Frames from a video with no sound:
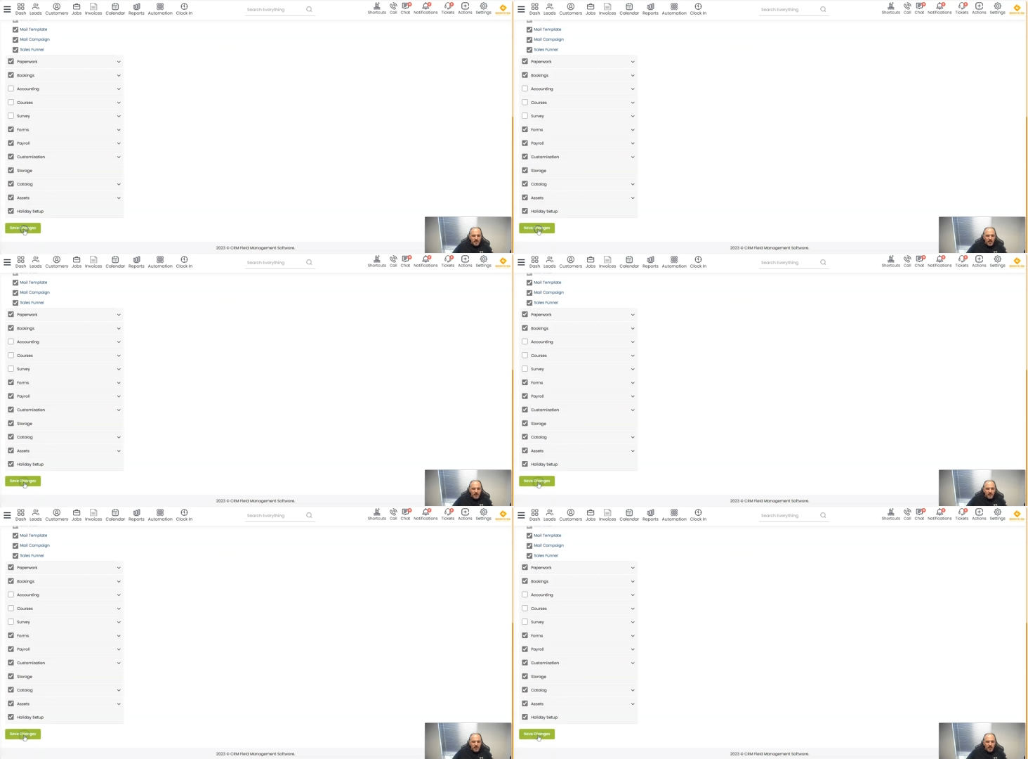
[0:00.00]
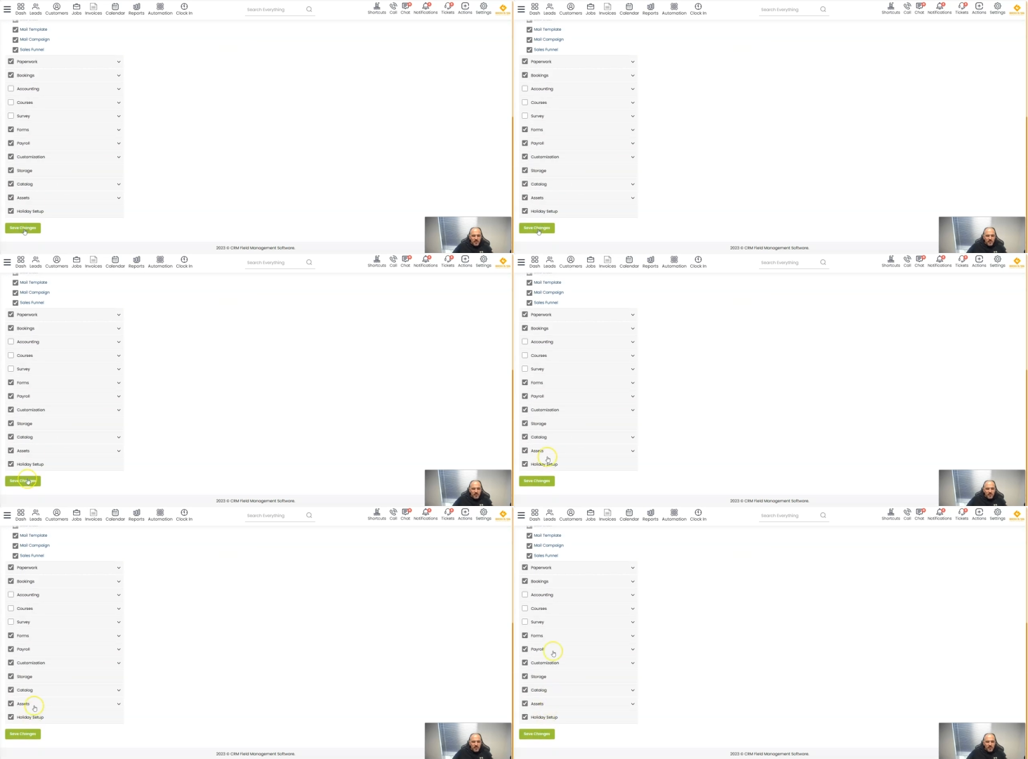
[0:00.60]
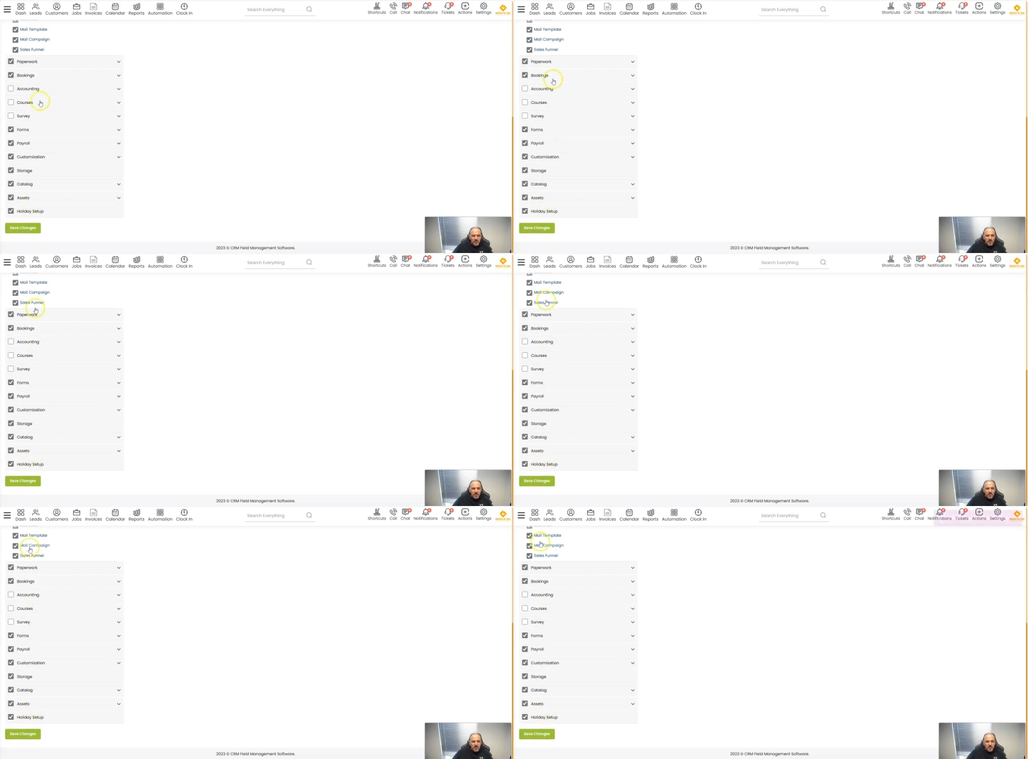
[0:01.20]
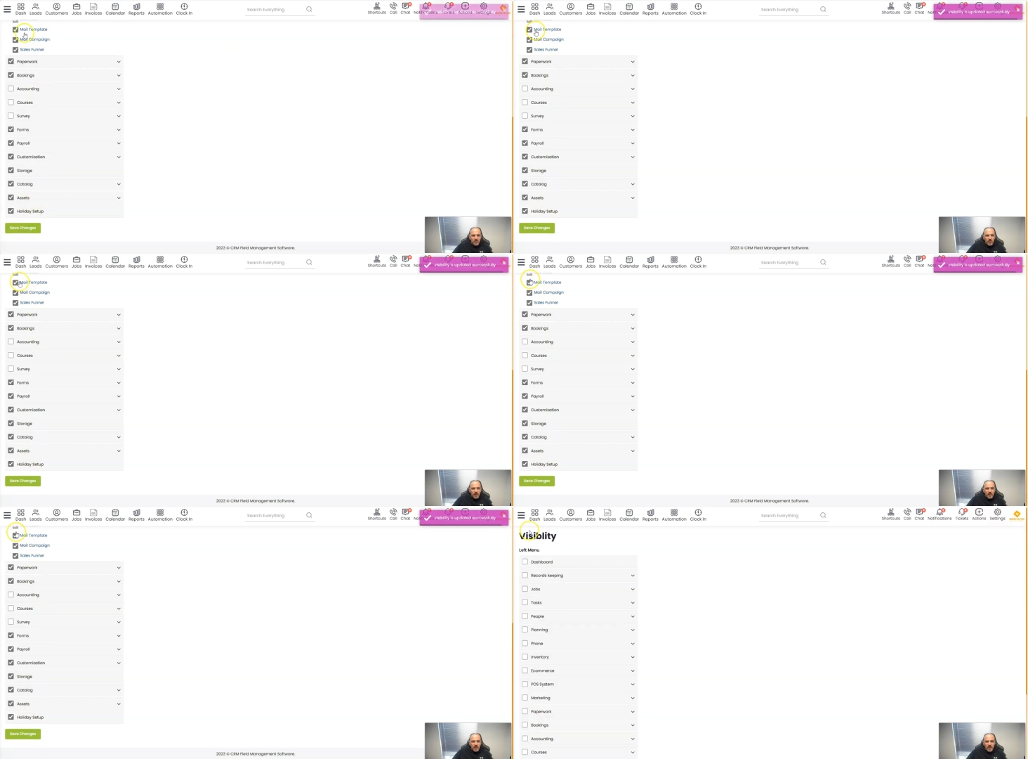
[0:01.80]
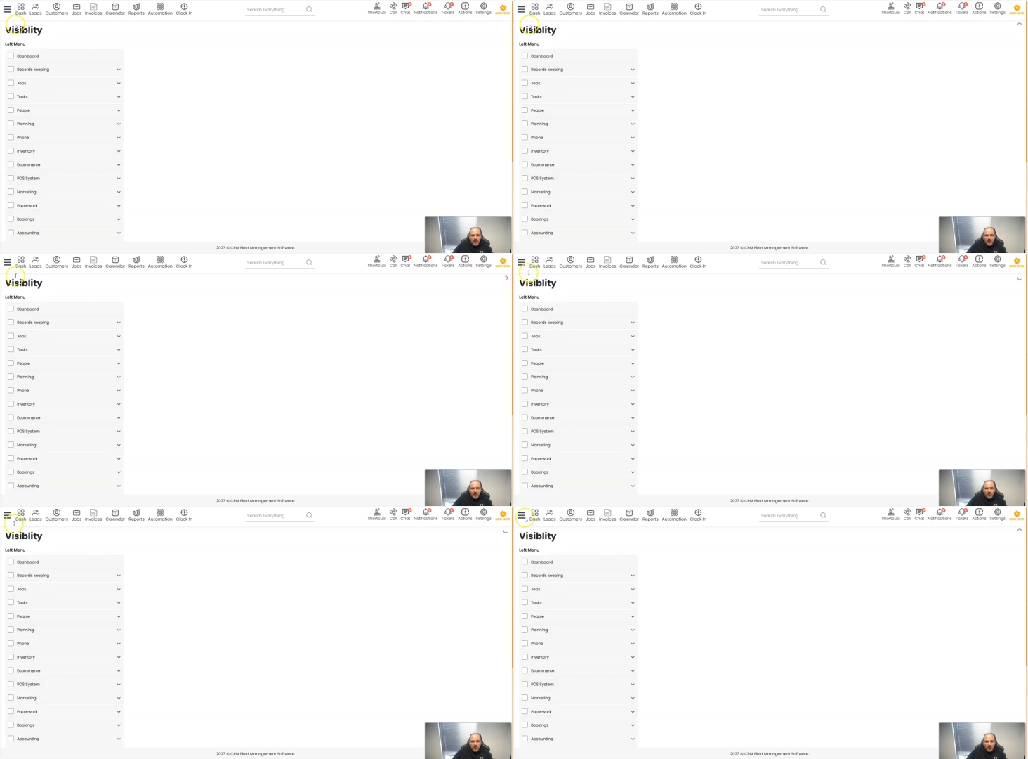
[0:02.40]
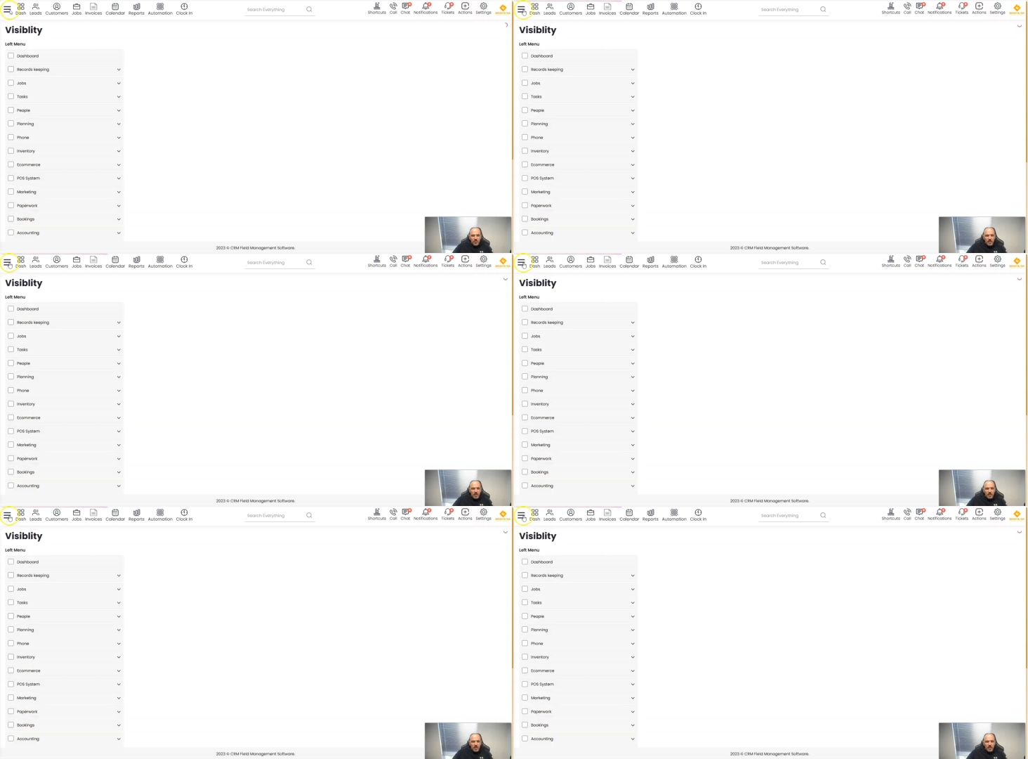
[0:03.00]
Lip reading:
No face is visible, so there are no lips to read.